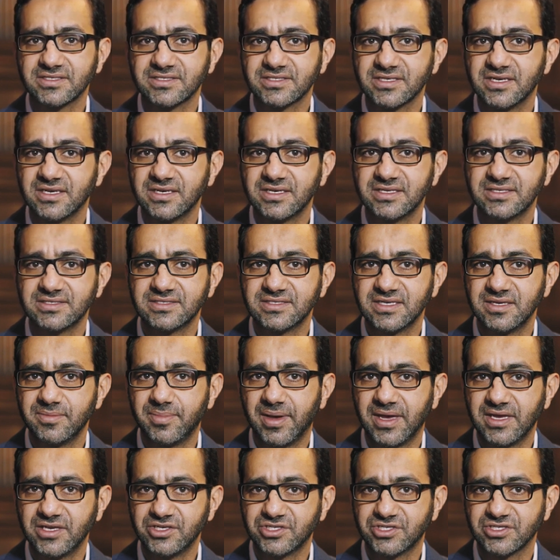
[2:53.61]
certainly see
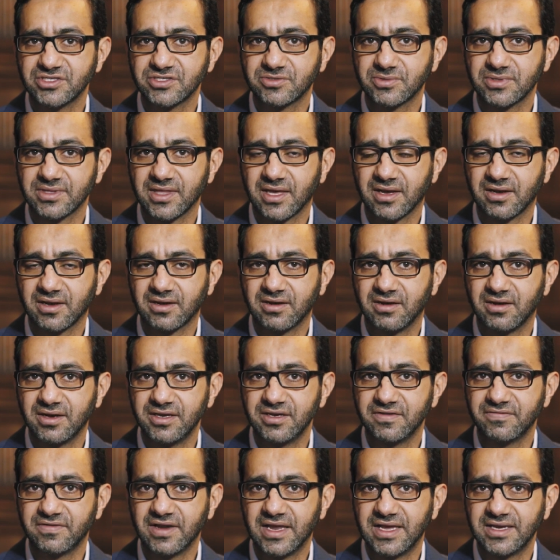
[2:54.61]
patients with that
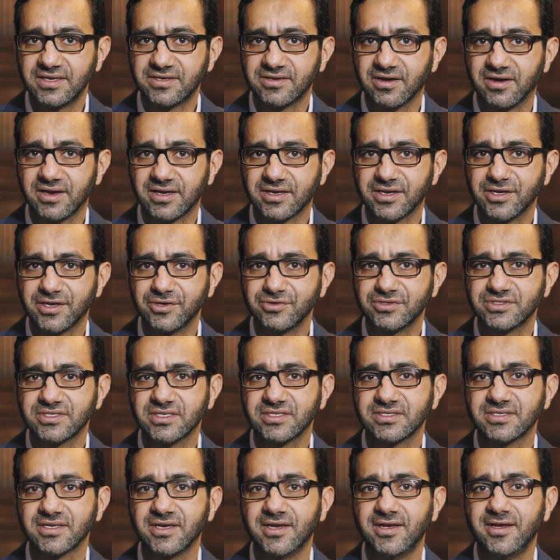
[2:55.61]
kind of late
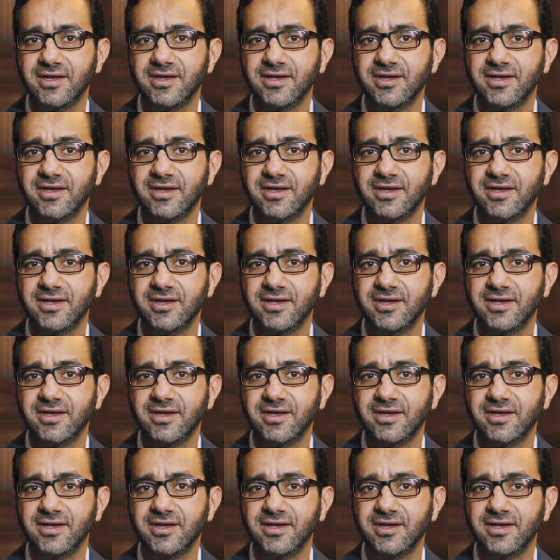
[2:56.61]
diagnosis.